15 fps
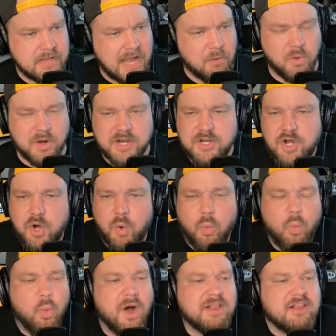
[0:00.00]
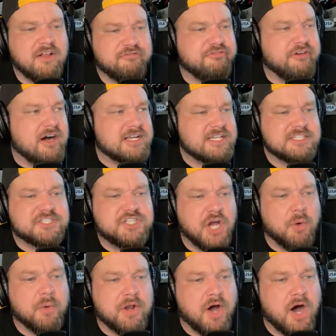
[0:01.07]
I want to know what the fuck is
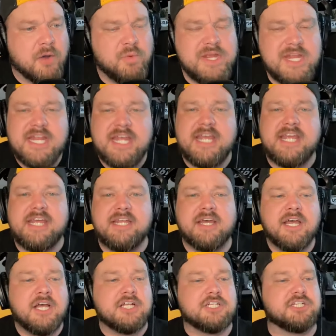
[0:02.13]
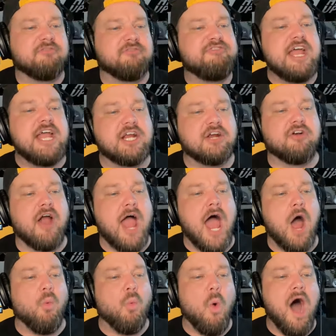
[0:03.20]
going on. We need to figure
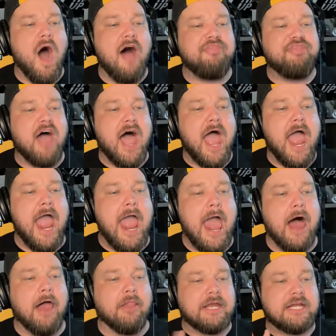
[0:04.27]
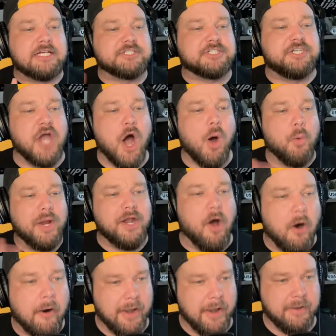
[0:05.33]
out what the hell is going
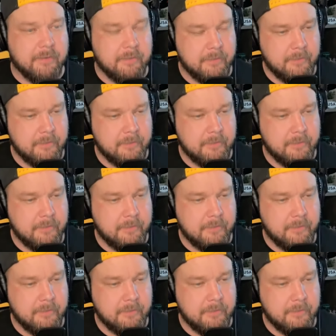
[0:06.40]
on.